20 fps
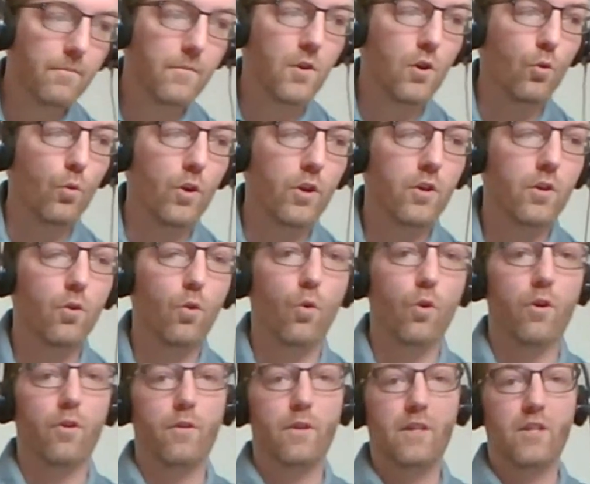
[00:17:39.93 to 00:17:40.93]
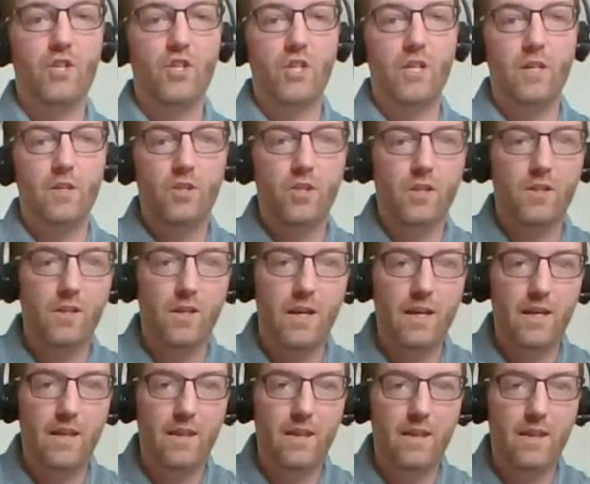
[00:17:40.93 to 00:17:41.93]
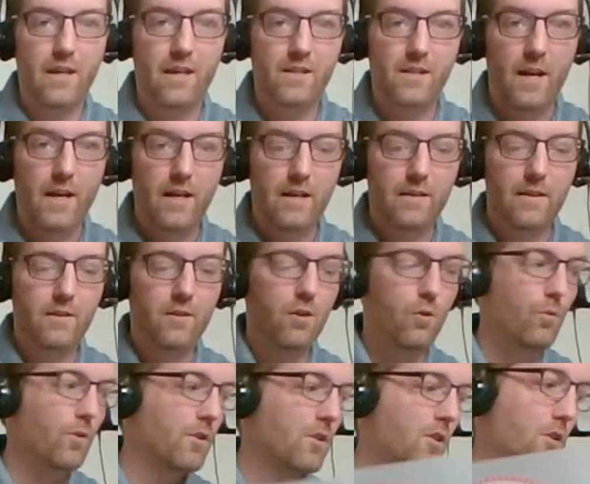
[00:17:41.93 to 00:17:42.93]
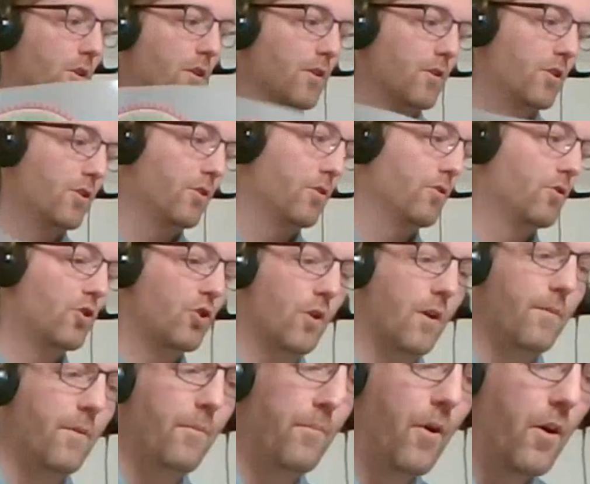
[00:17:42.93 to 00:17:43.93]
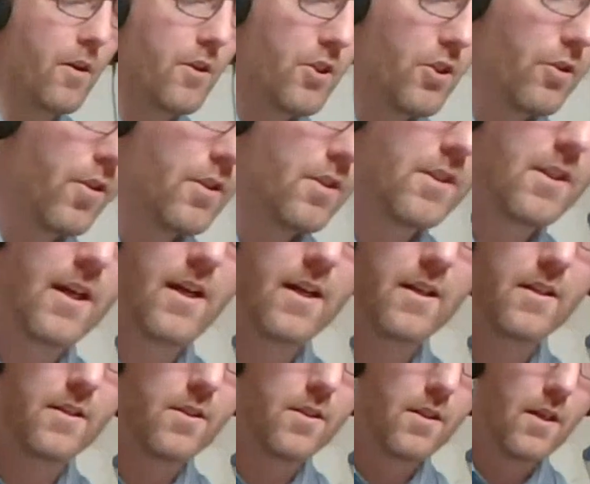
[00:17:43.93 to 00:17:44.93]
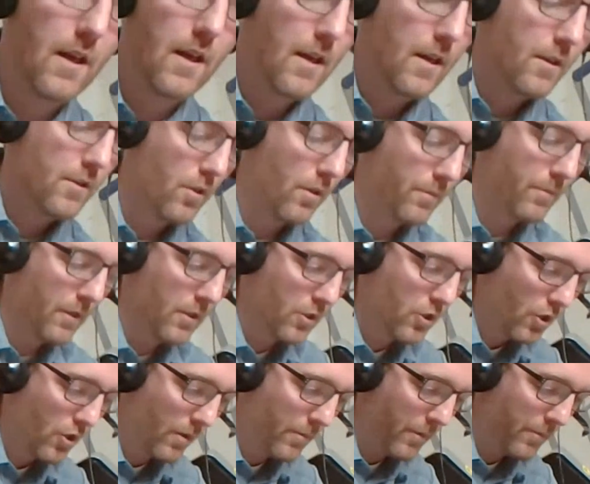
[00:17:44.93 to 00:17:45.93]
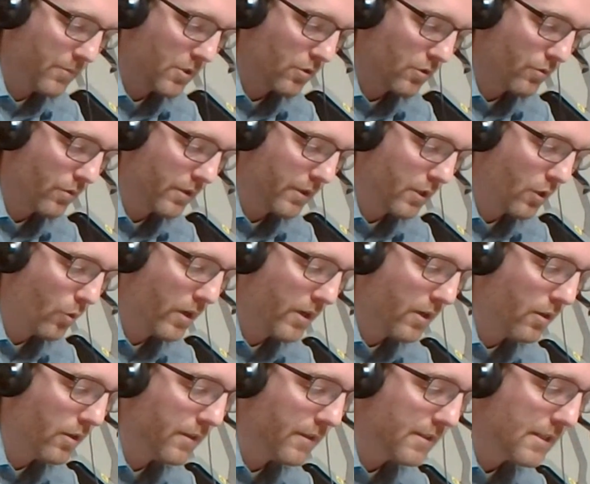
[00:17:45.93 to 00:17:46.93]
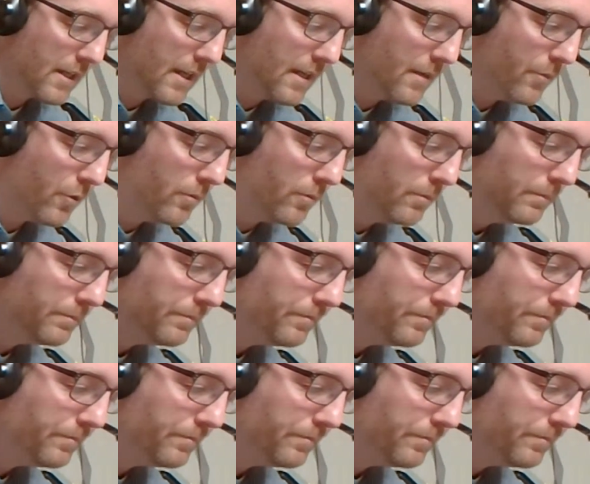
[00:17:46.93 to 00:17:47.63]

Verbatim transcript: you would order this sheet just like this, and then you would start to trim apart your designs. So I'm going to trim them just really quick on the table.